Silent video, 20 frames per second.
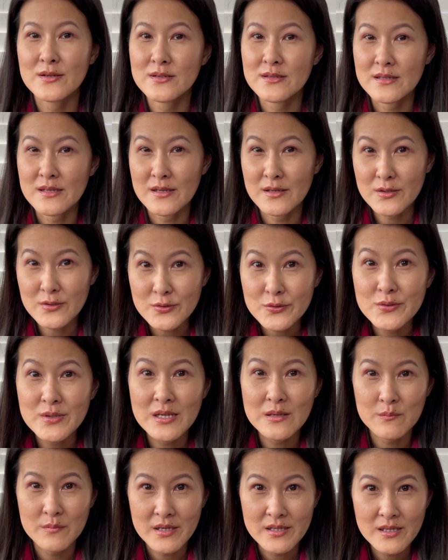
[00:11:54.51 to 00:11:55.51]

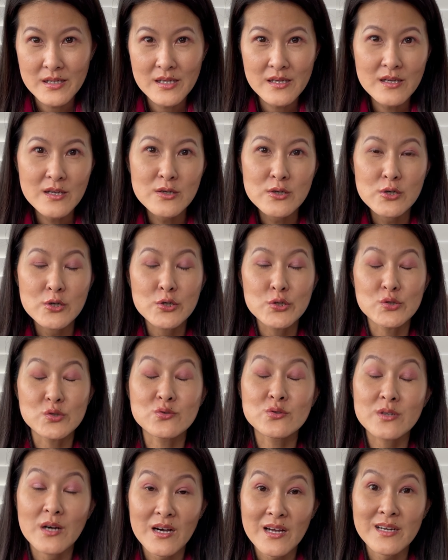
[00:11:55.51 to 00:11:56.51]
including money, you
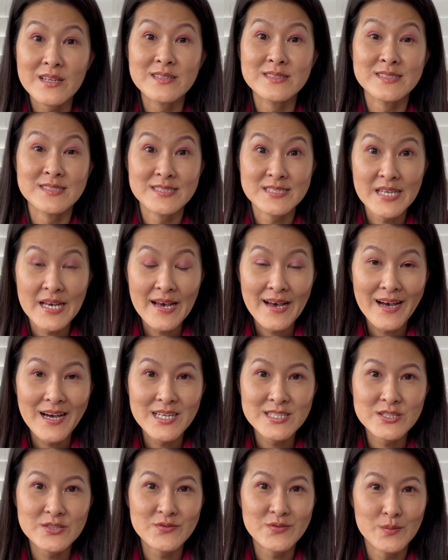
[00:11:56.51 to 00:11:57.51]
got to
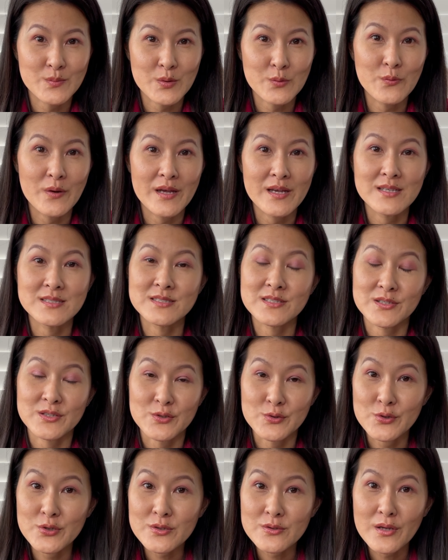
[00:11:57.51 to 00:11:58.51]
detach from the way it's going to
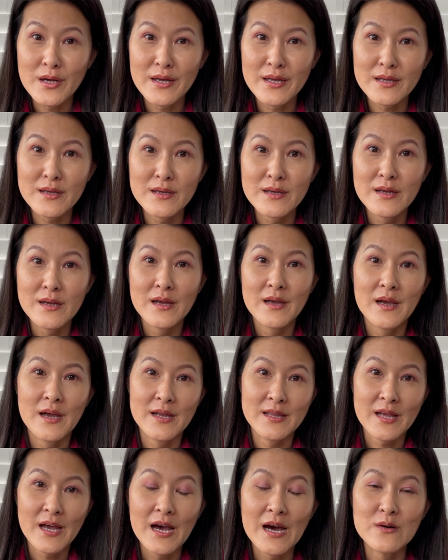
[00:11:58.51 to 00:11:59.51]
look like
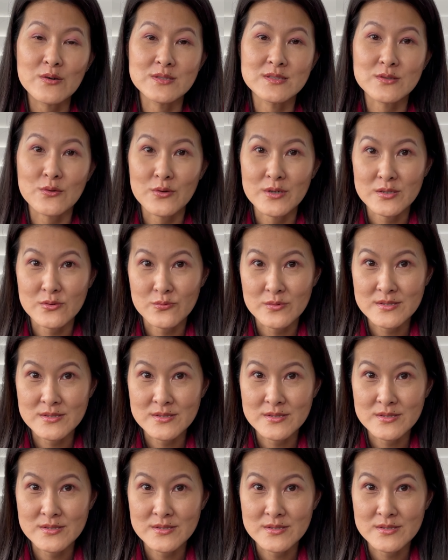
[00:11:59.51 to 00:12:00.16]
and how it's going to